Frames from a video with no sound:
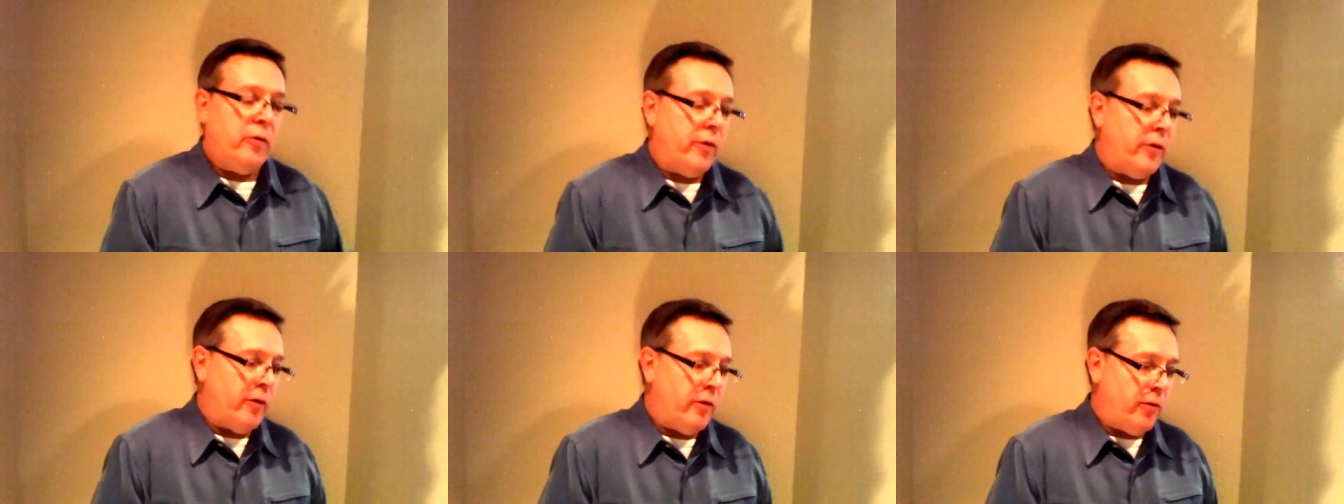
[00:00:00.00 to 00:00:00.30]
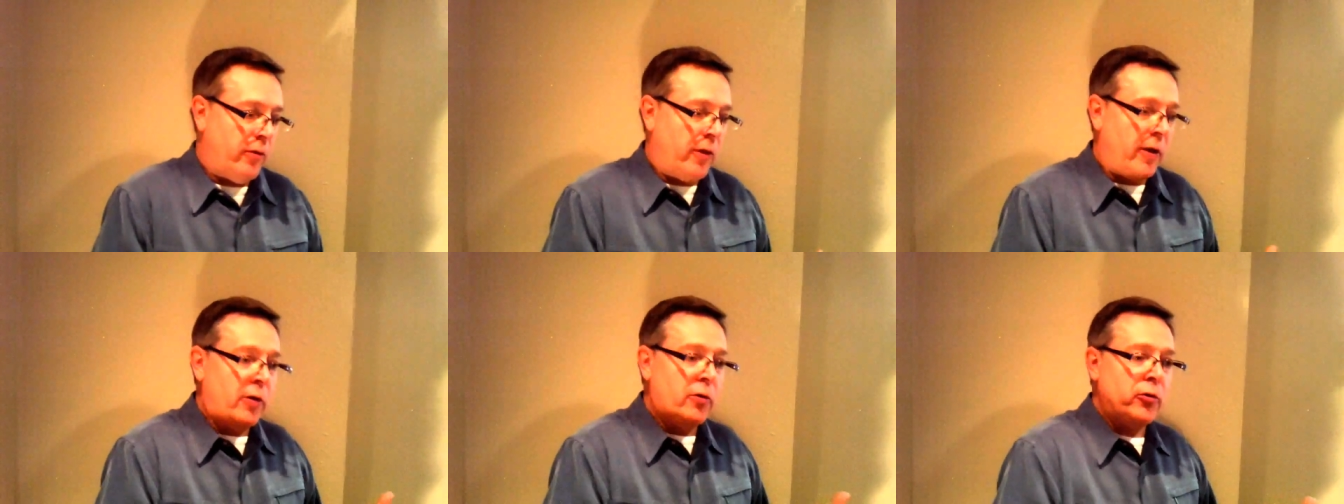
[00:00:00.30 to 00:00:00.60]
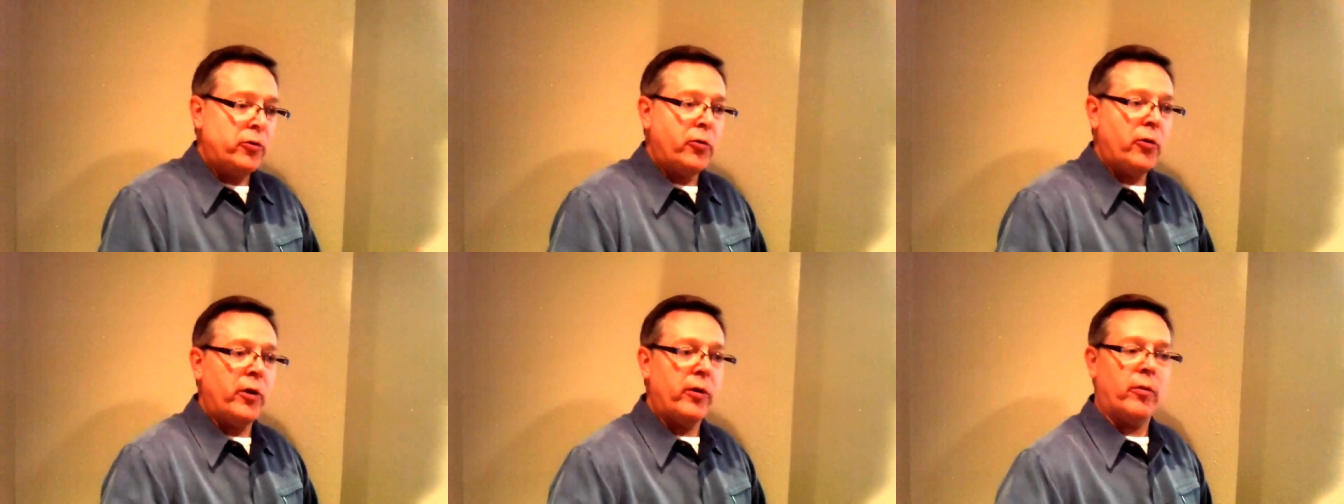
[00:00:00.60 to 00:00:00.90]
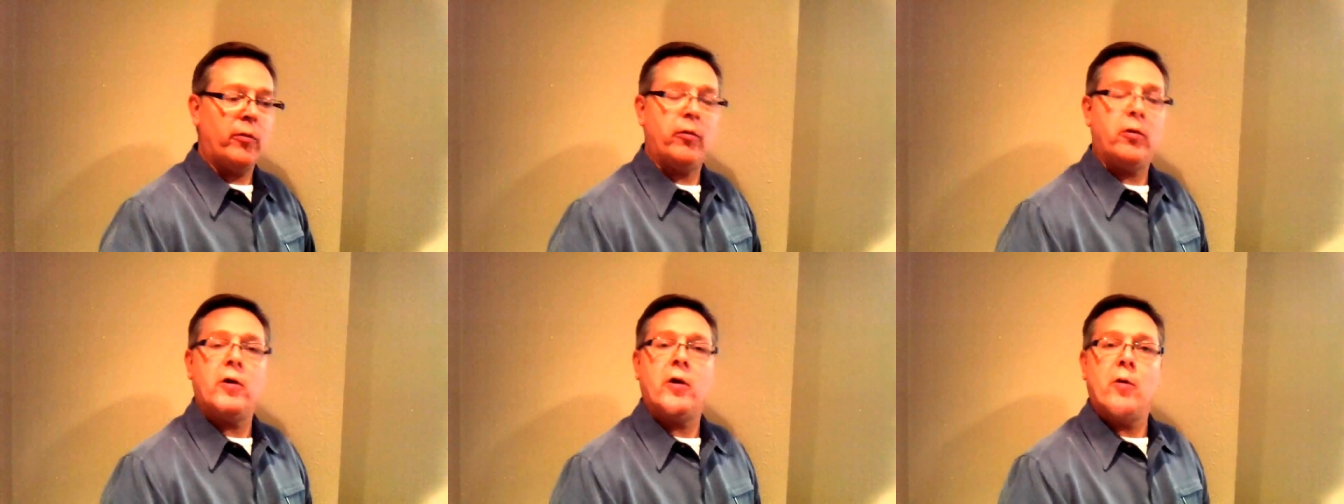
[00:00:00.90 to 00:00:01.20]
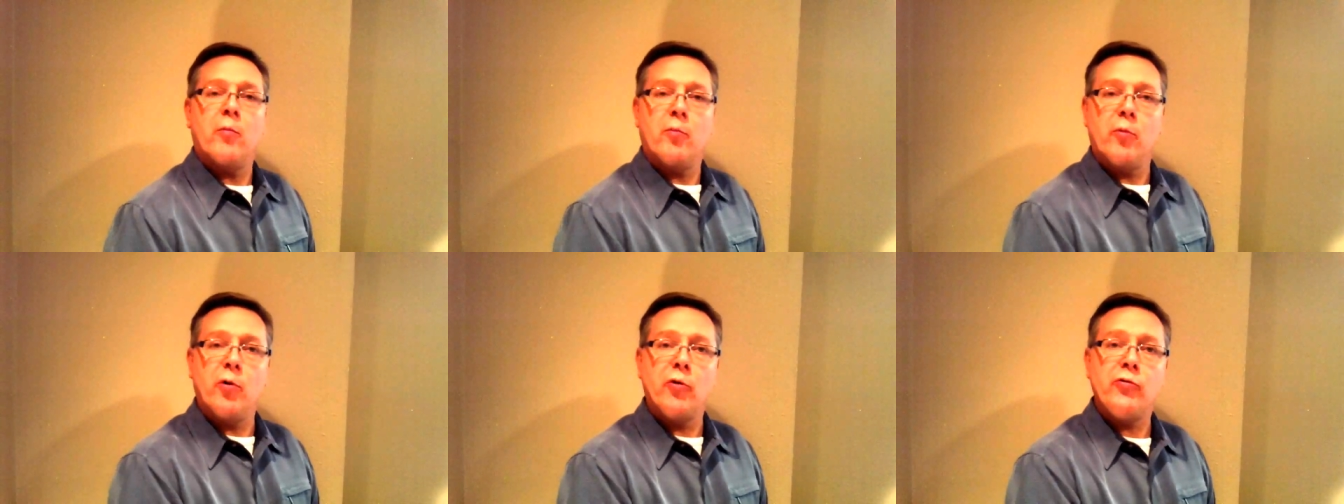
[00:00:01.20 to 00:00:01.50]
They're doing
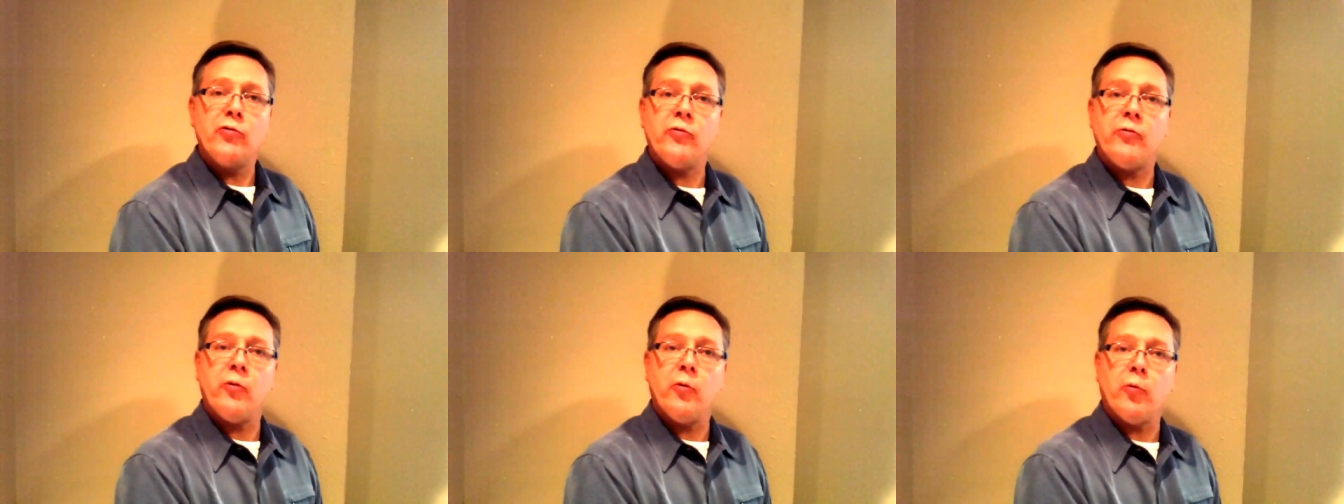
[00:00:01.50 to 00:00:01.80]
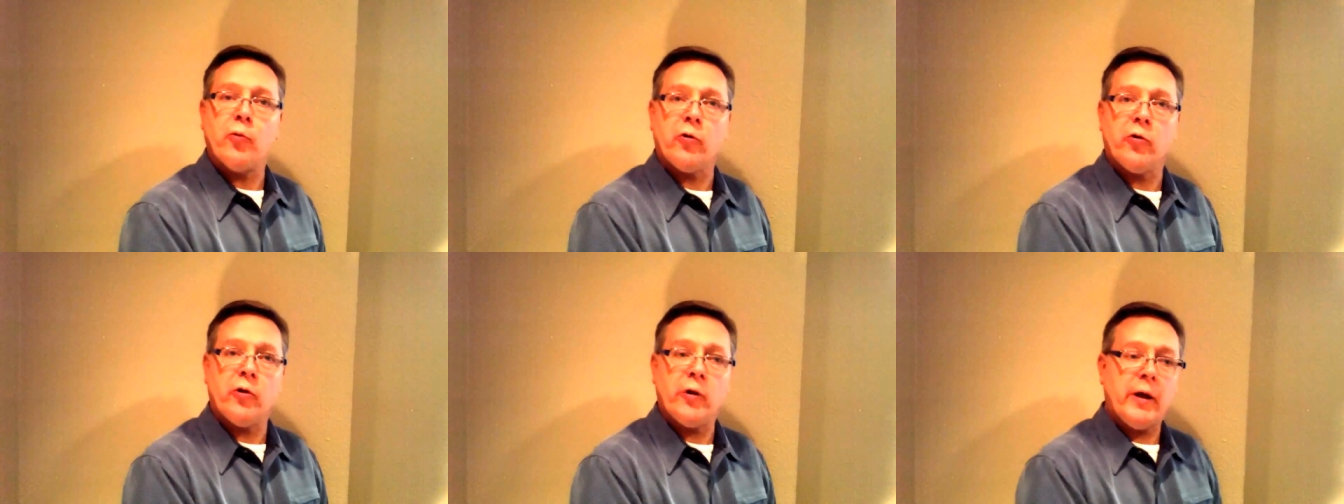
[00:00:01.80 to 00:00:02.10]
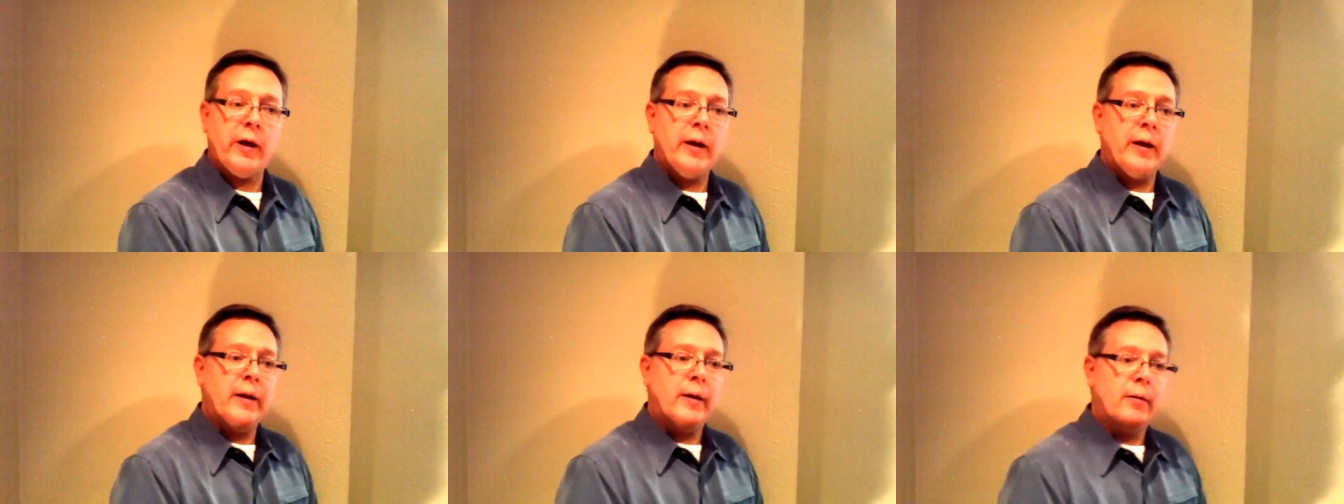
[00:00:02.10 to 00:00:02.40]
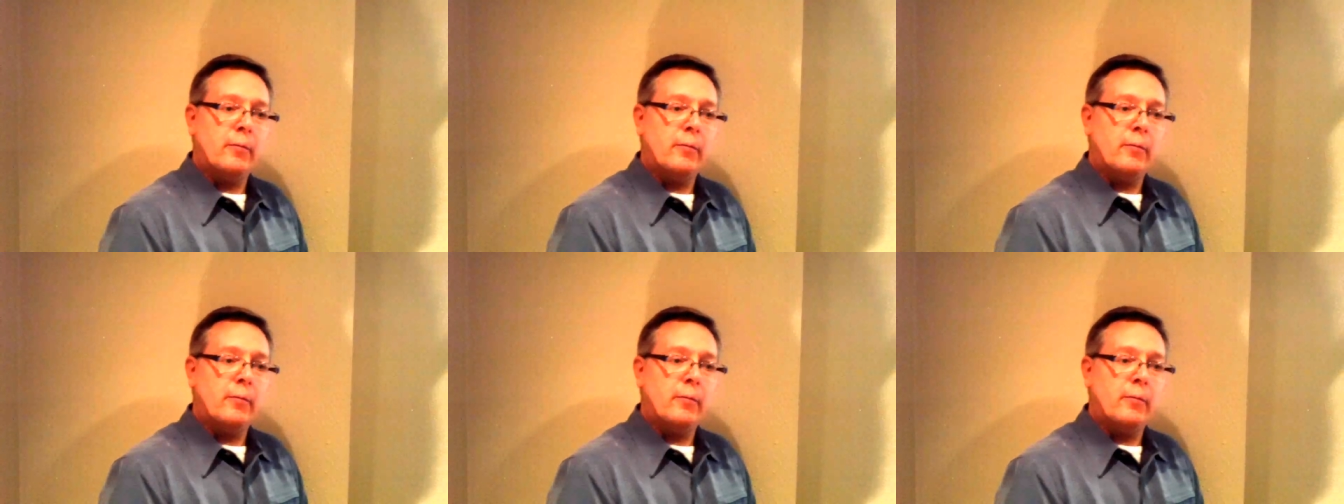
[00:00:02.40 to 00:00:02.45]
most of the work,